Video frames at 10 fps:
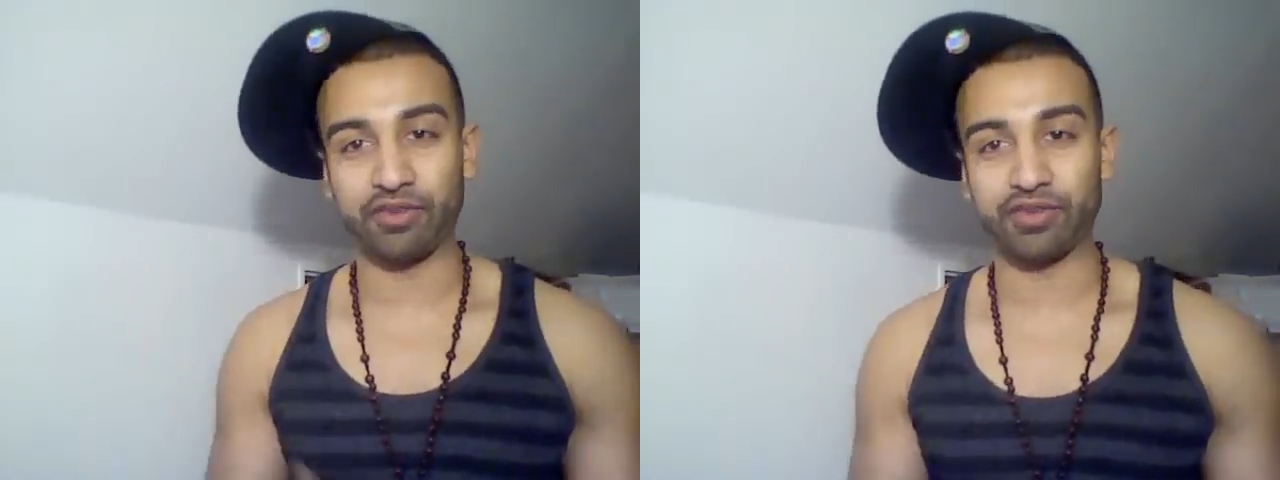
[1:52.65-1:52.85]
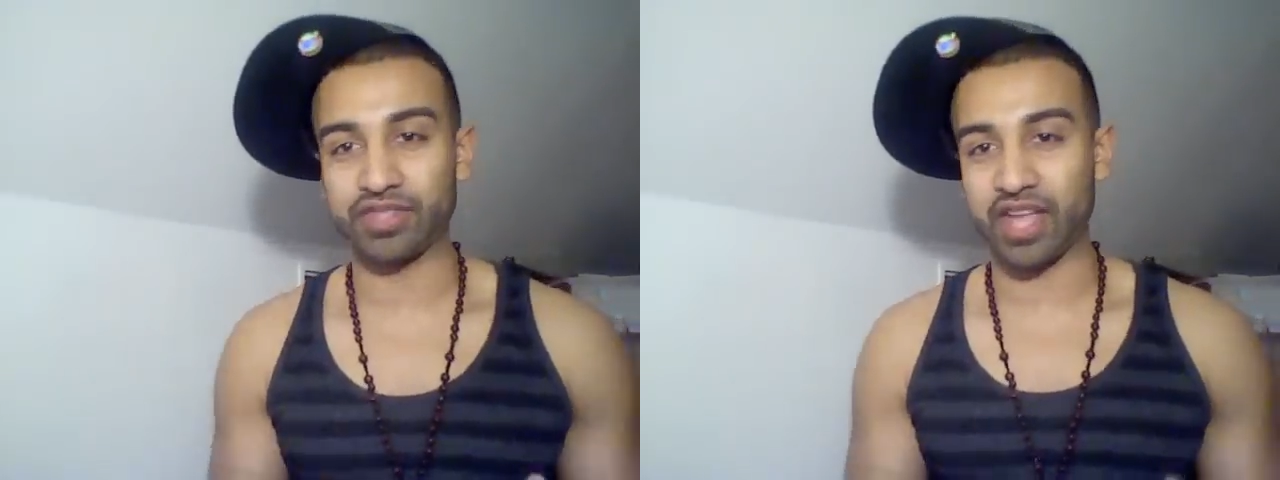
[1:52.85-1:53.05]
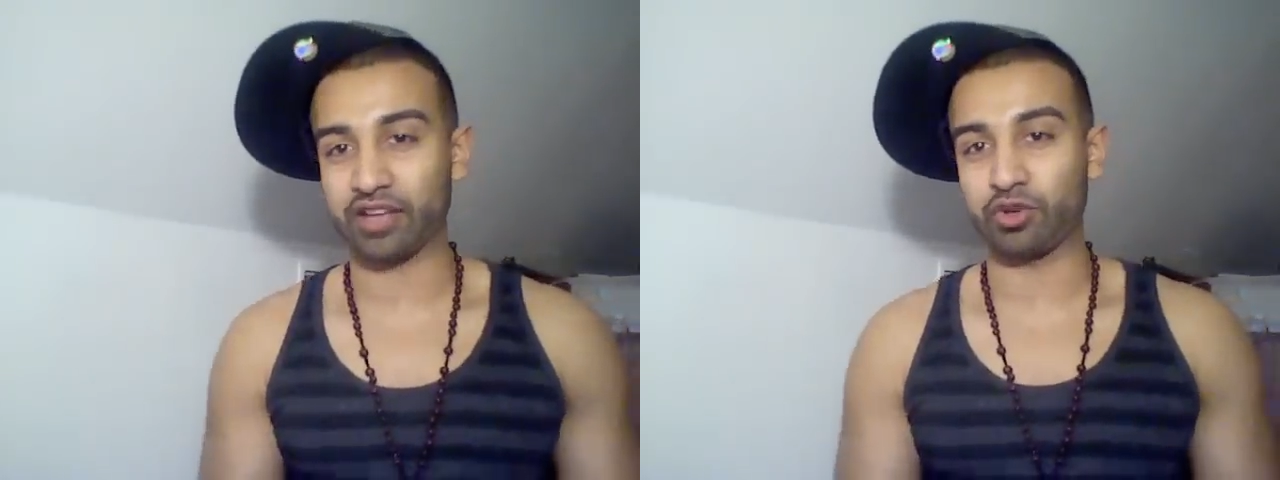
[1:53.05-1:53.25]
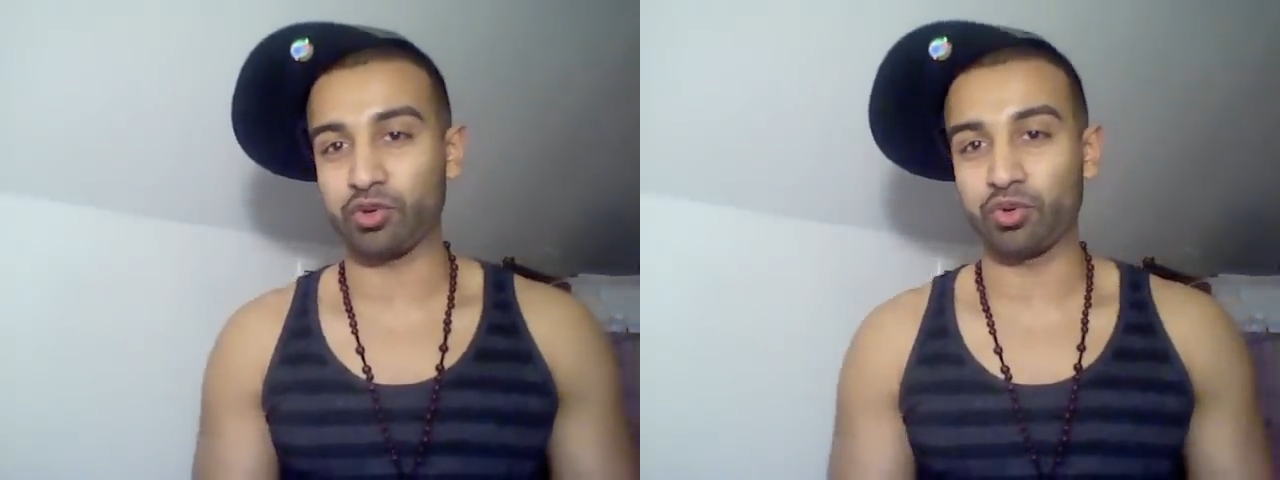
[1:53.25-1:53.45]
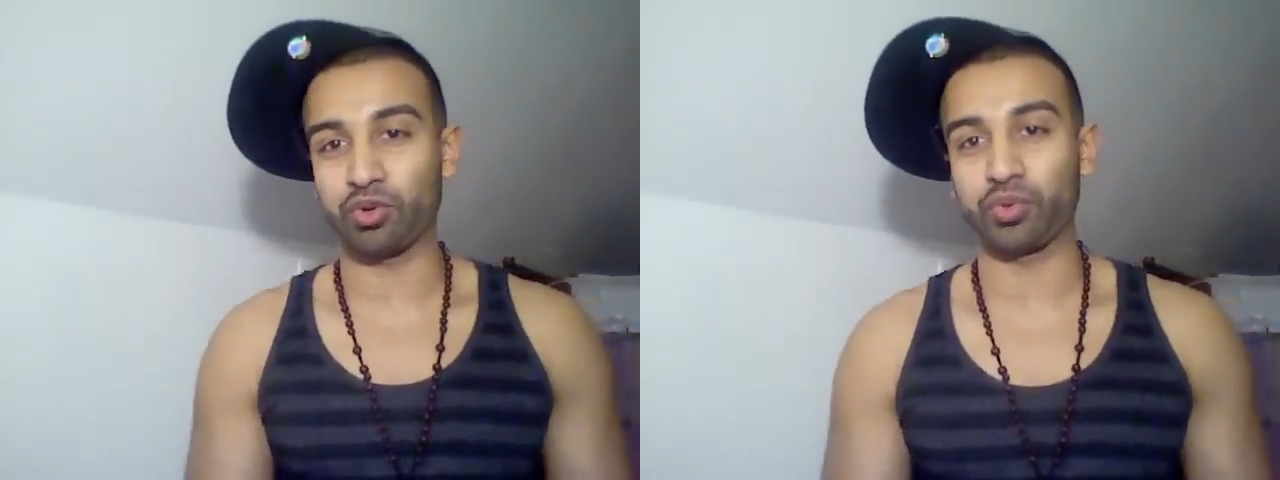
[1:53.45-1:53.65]
I was not
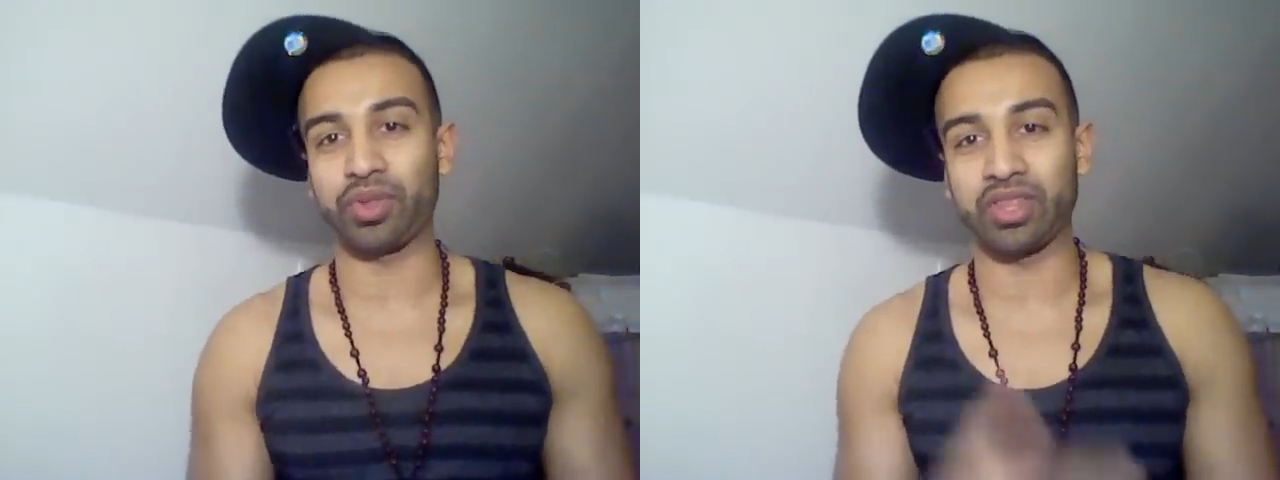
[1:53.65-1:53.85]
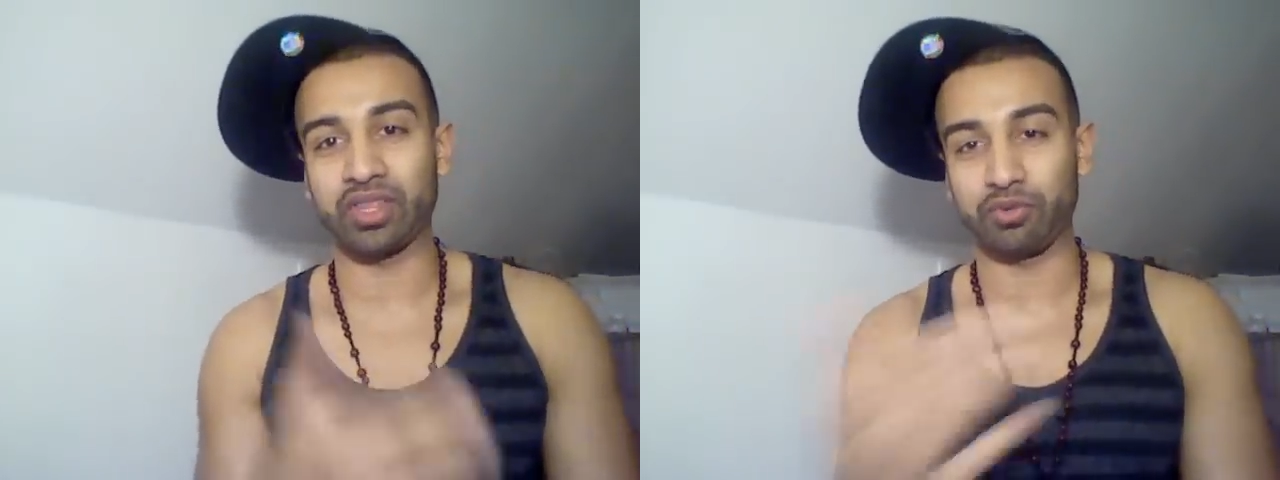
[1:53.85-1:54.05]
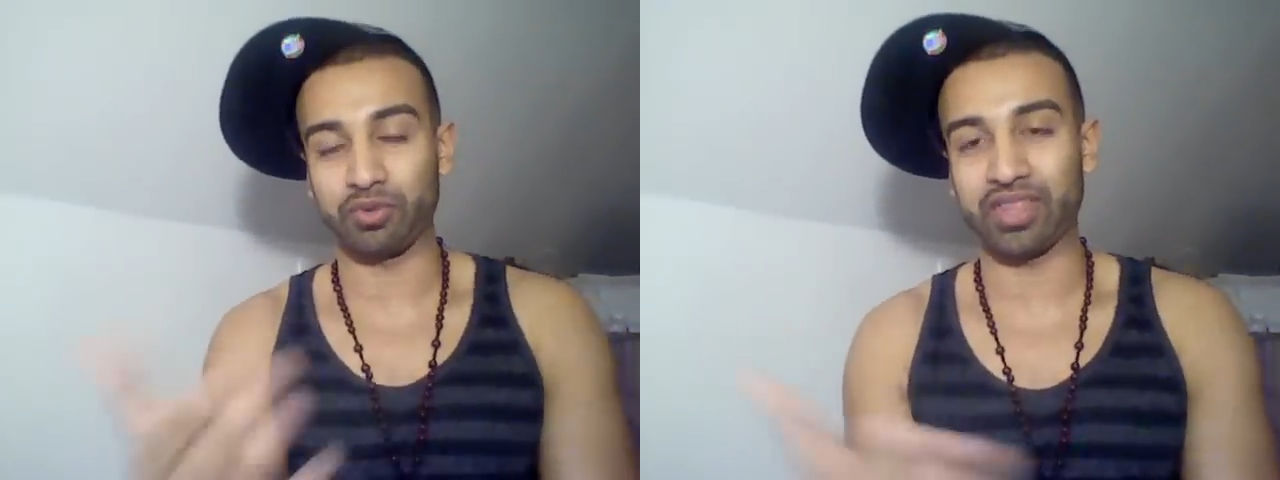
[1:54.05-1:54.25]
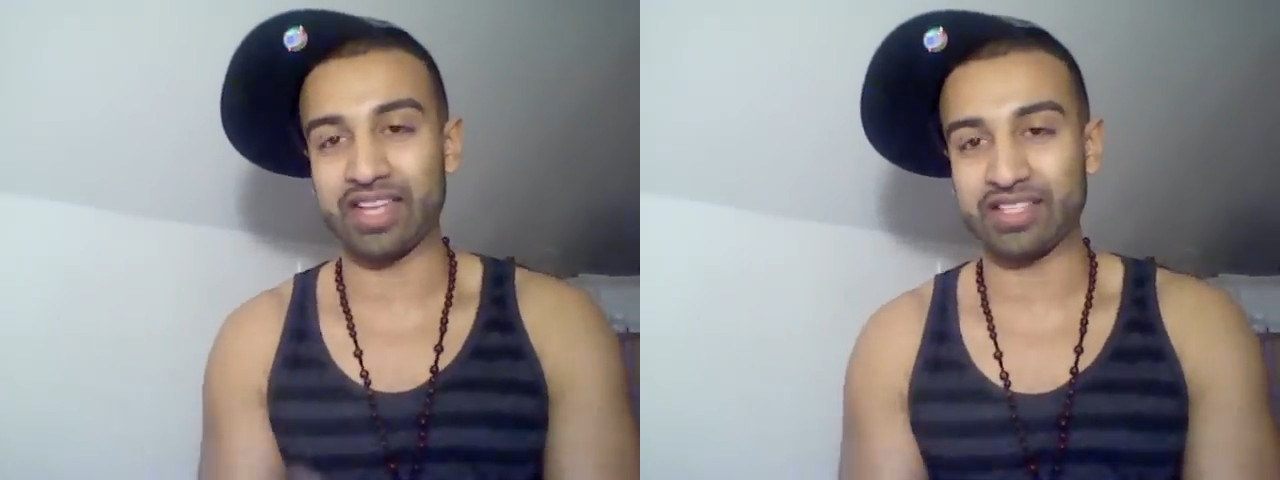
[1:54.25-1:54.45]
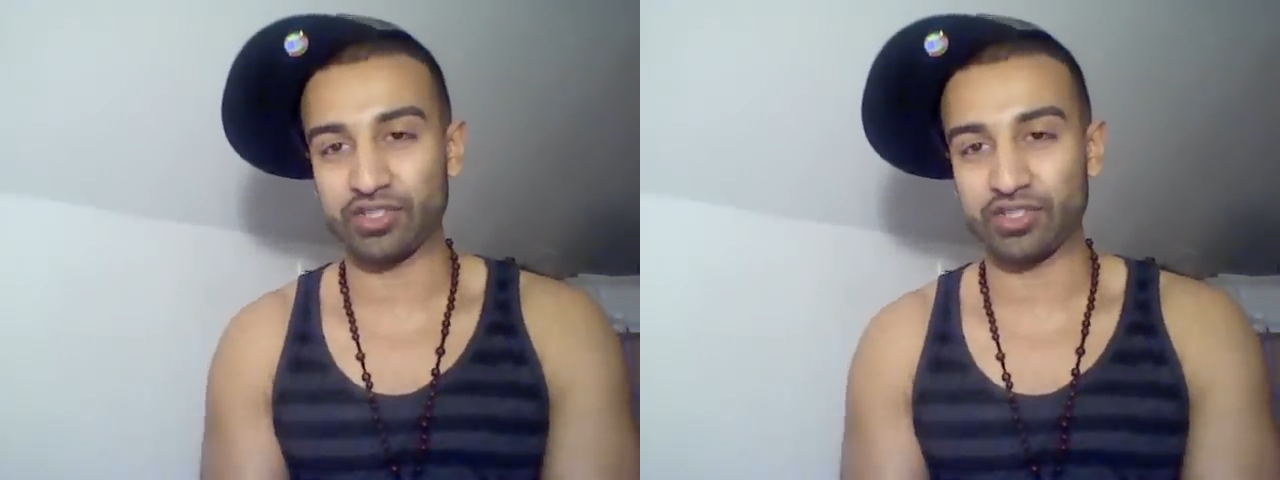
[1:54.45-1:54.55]
cool with that